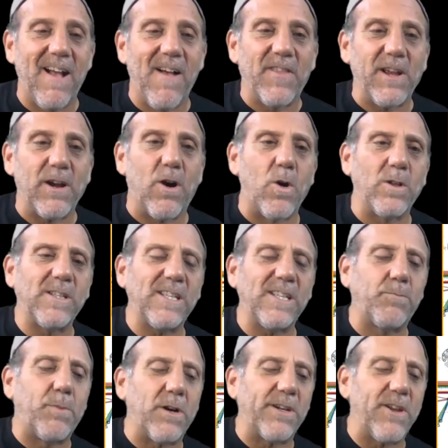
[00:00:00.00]
the
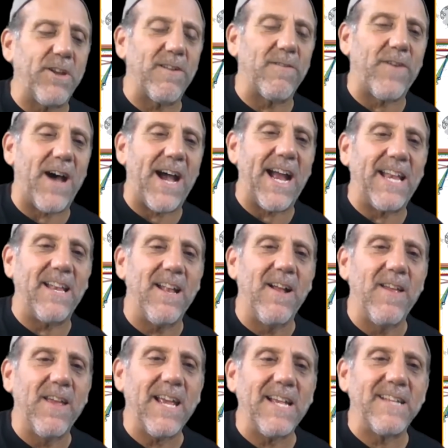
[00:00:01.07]
oldest book you can find
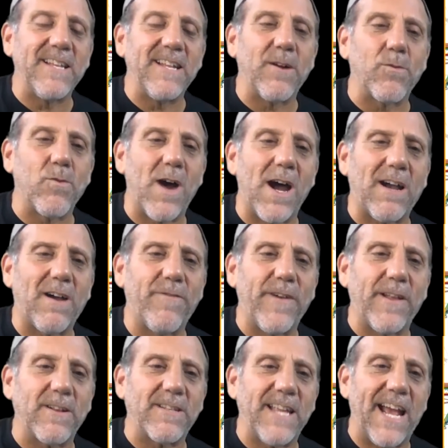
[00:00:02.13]
is in a
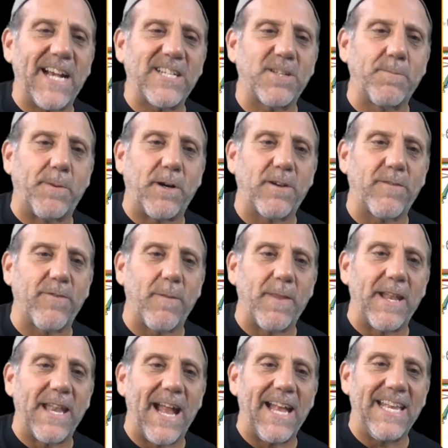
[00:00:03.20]
Rockefeller textbook from
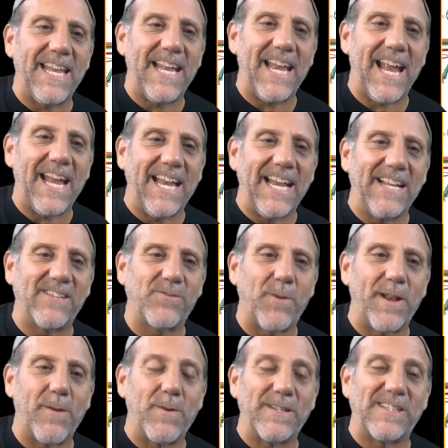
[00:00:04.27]
the 1980s
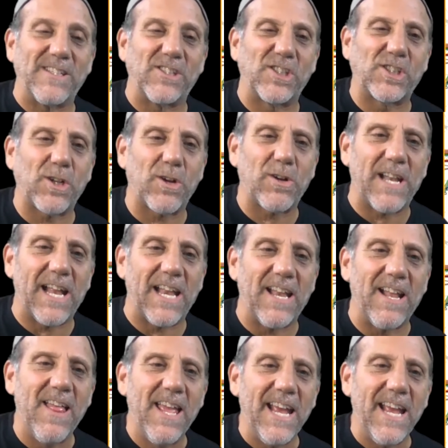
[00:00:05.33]
when it was inserted